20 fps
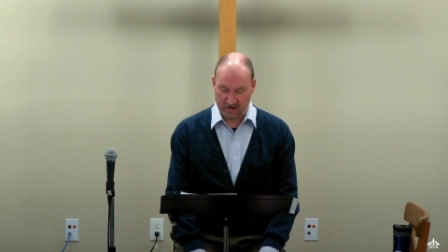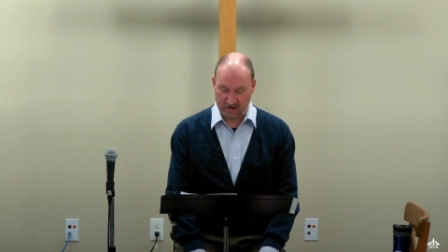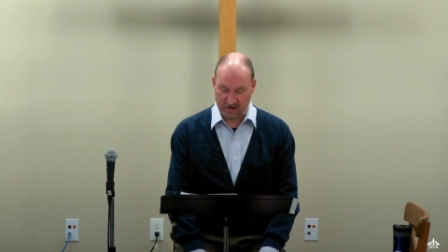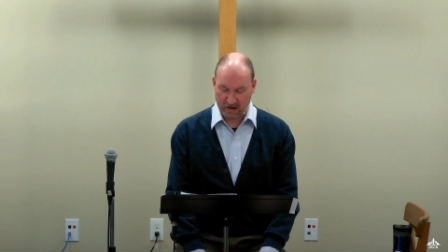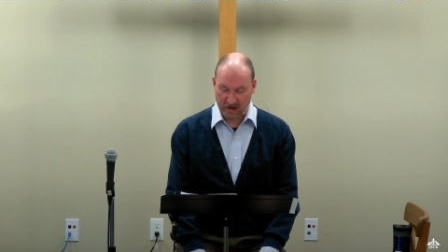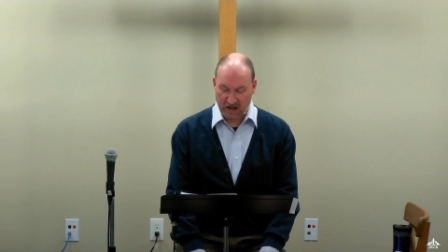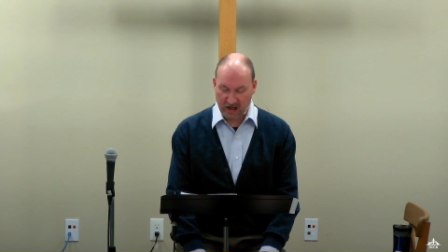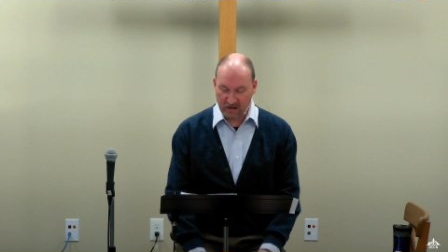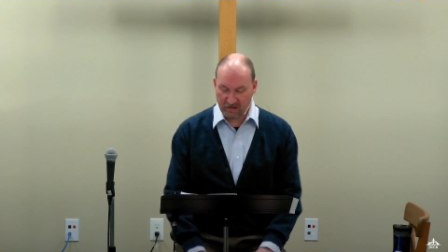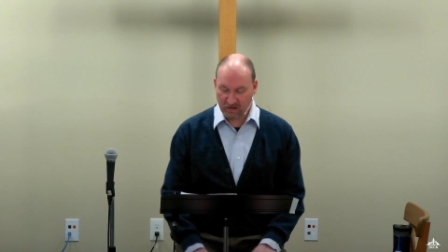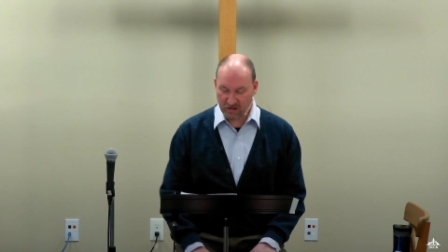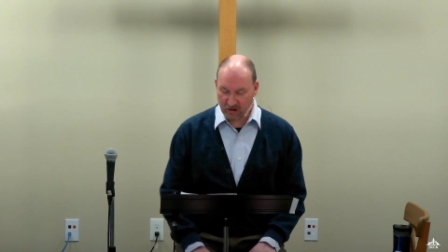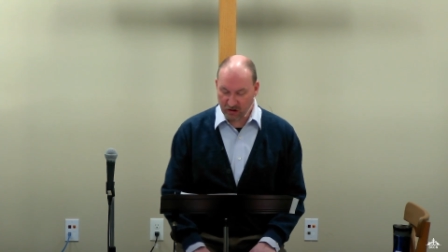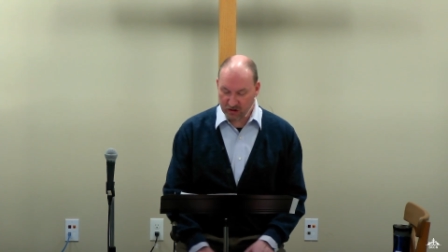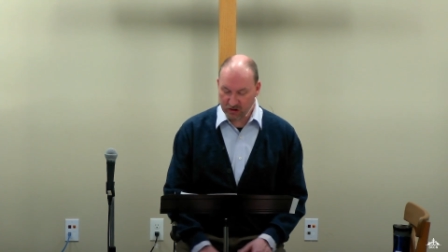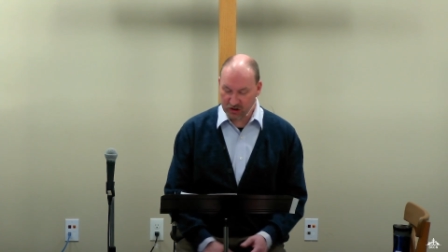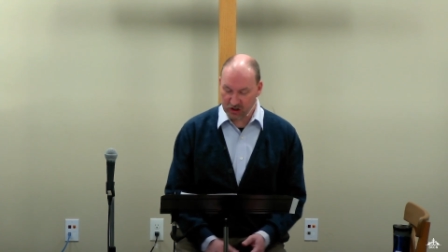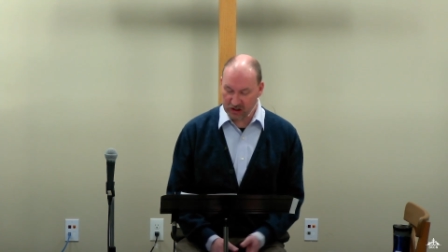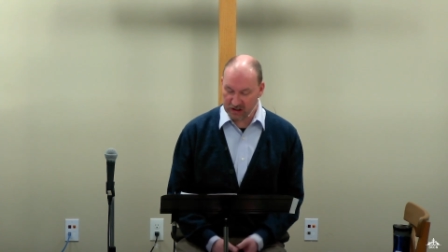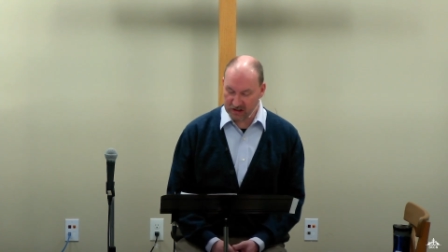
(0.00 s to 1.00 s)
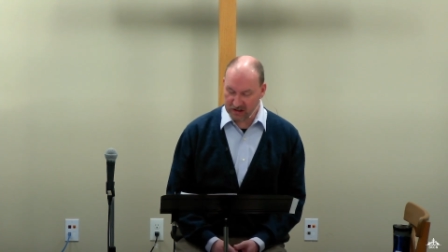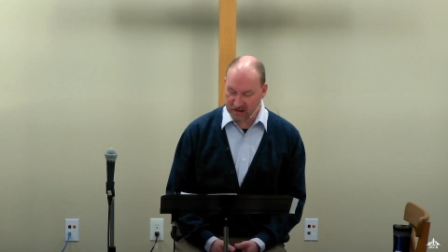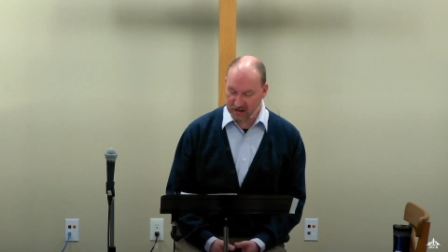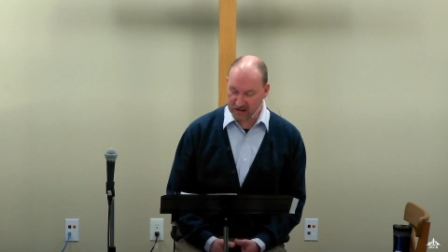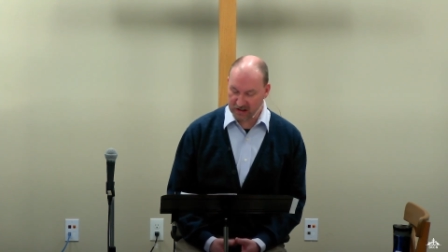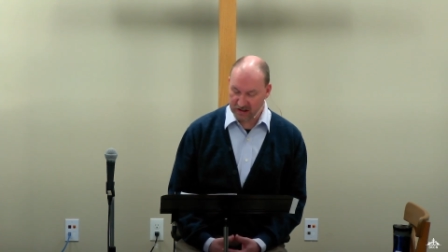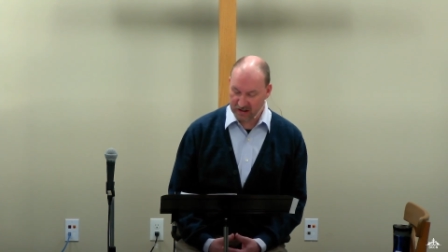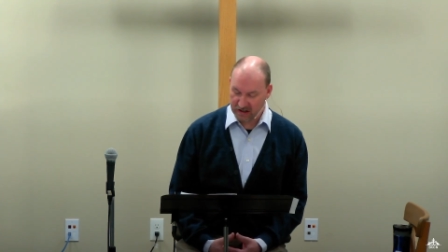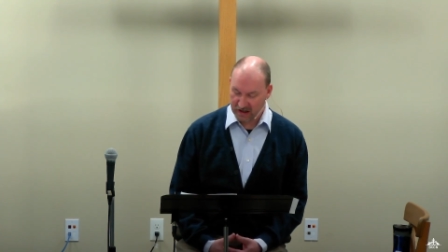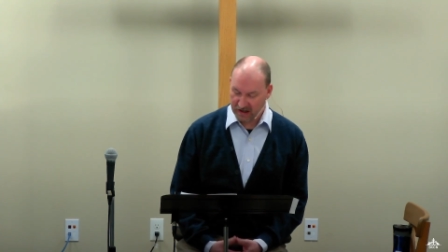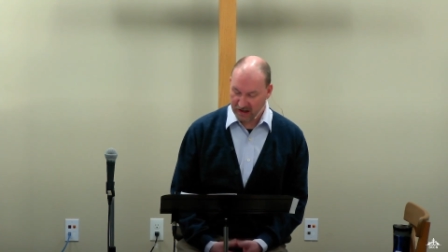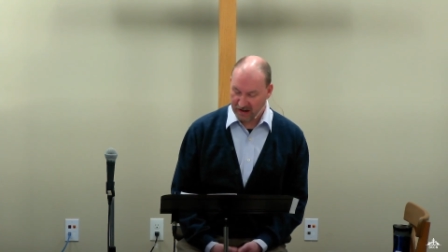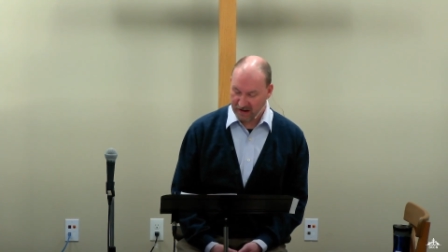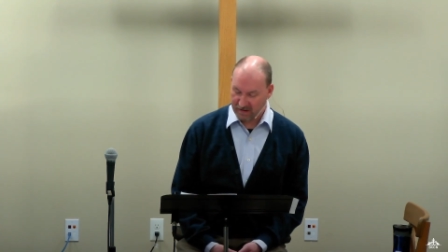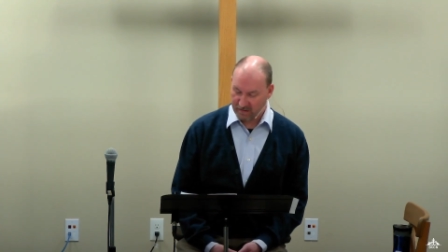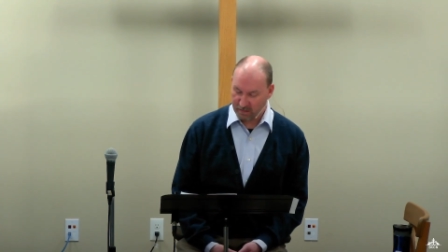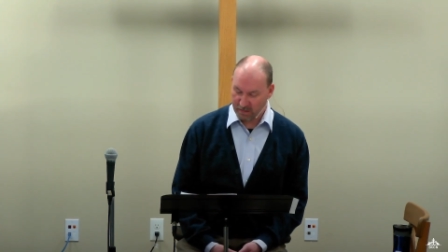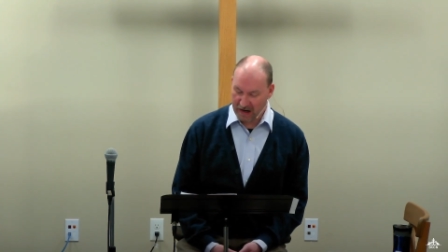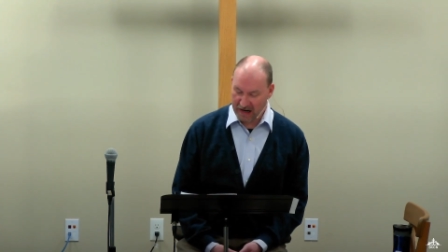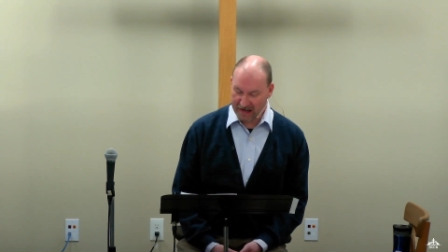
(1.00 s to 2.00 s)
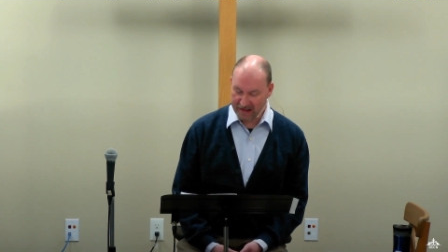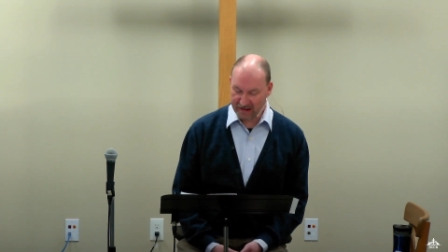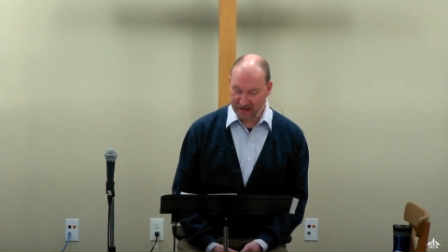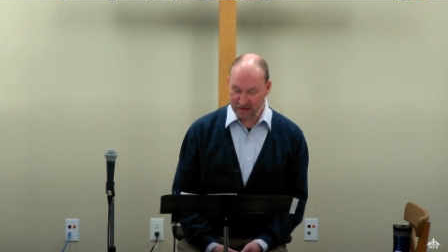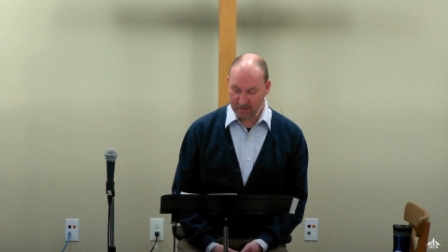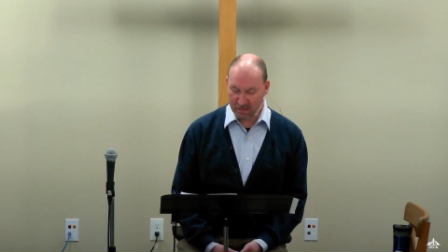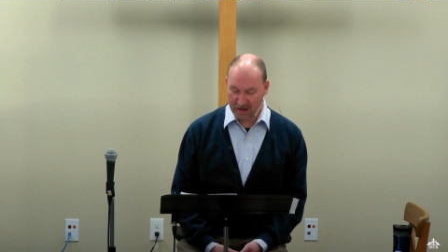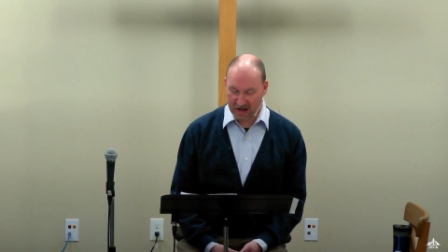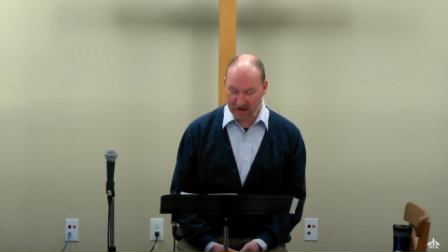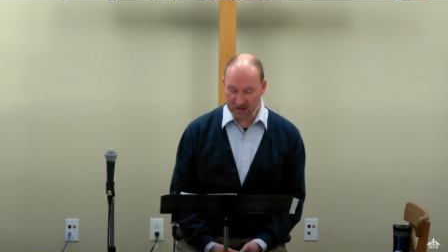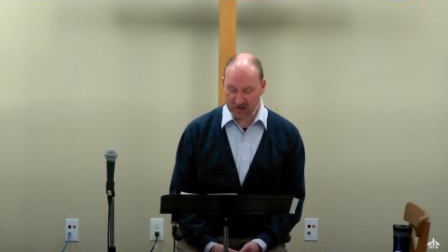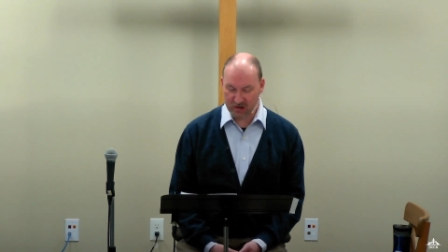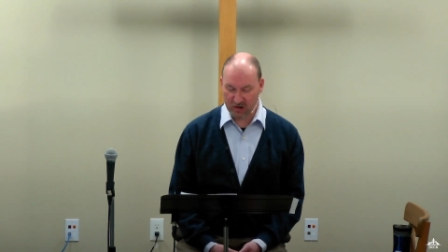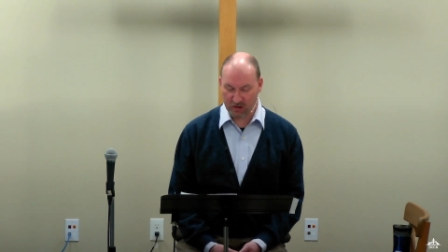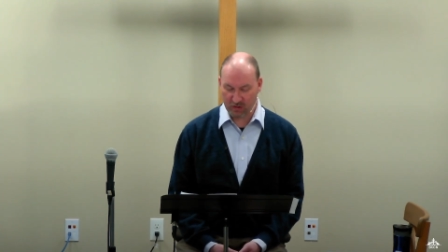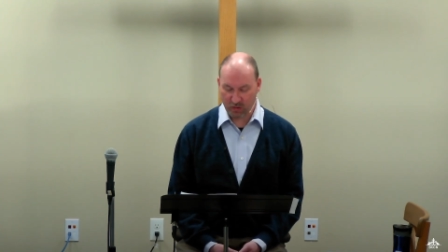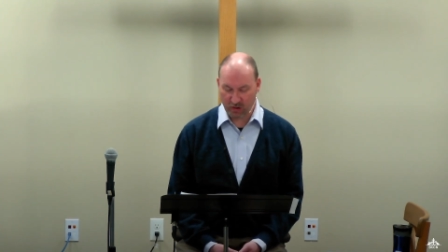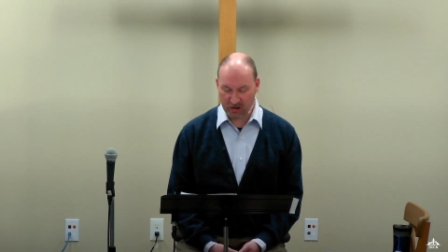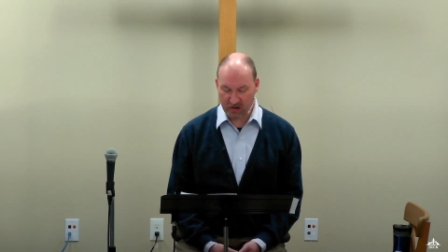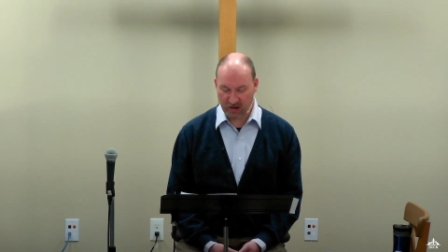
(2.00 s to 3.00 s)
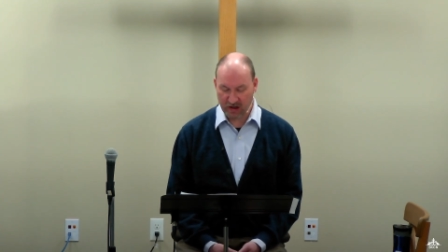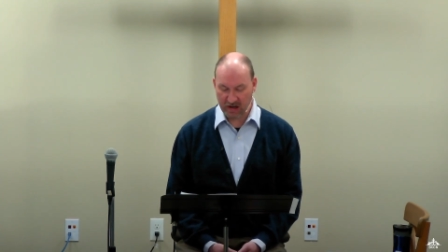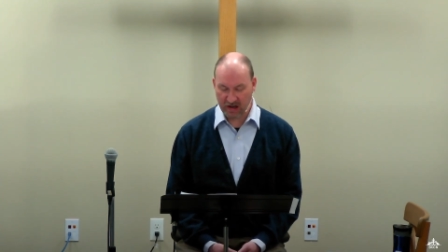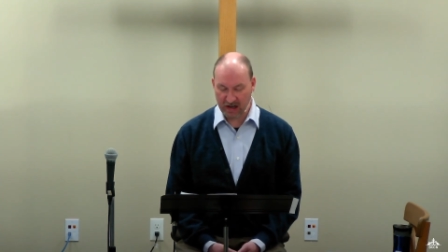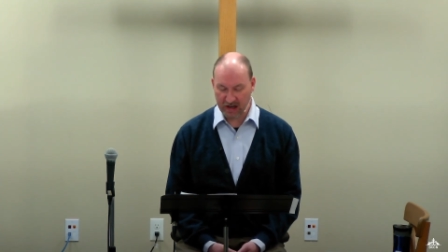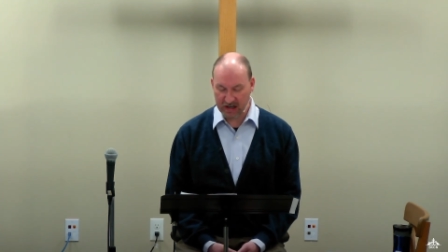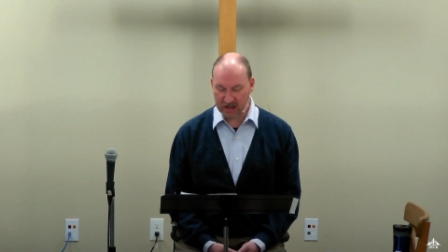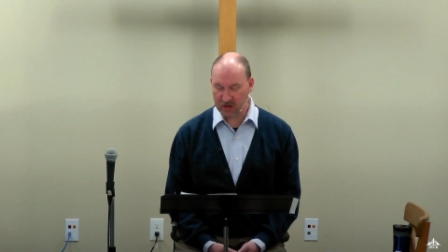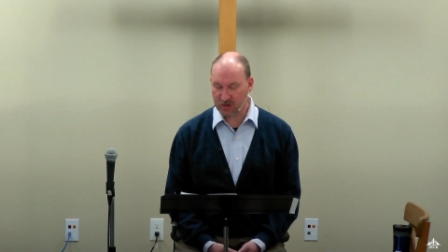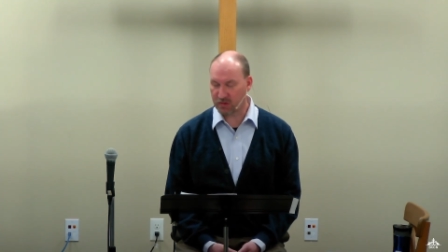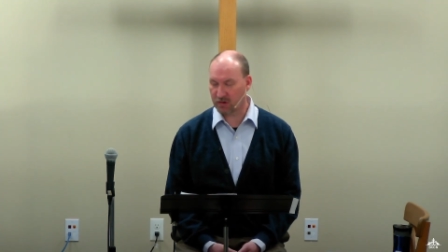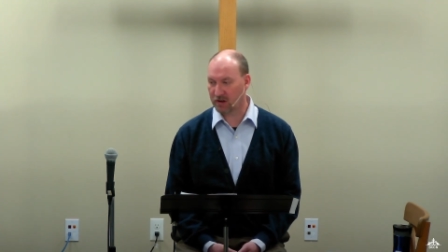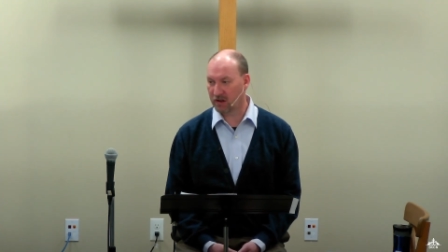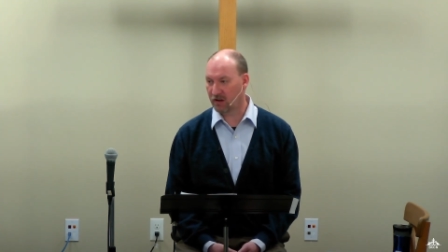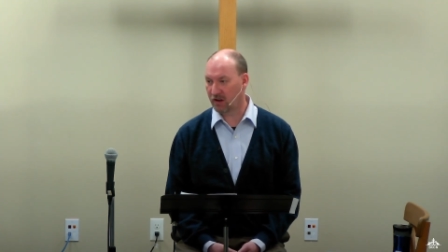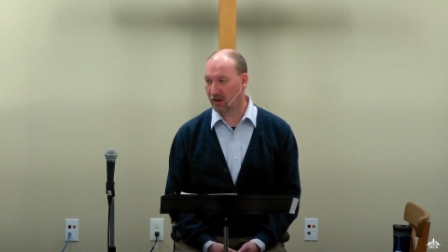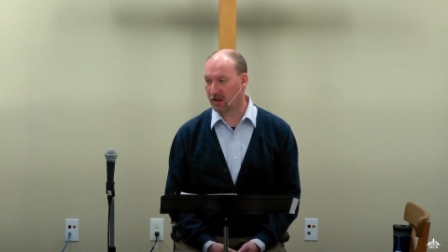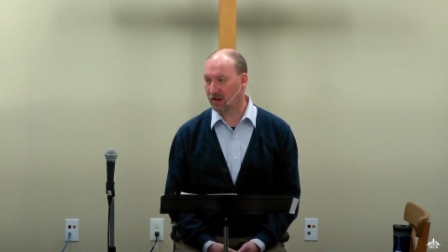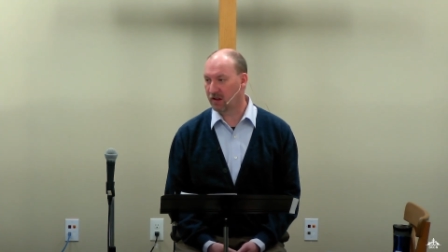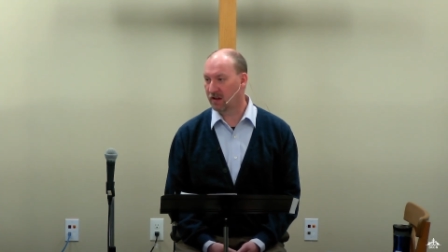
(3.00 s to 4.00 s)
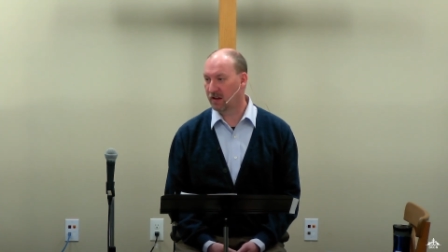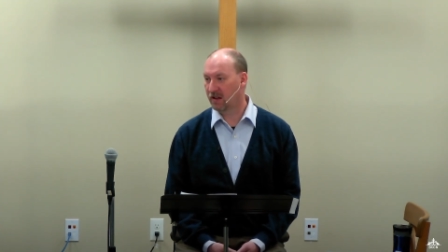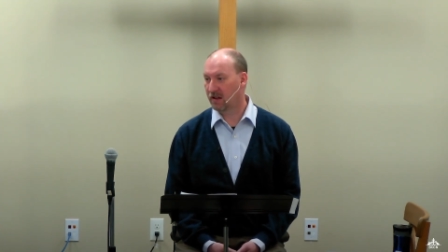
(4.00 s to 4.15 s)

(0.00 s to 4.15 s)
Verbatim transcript: Even though Jesus mainly ministered within Israel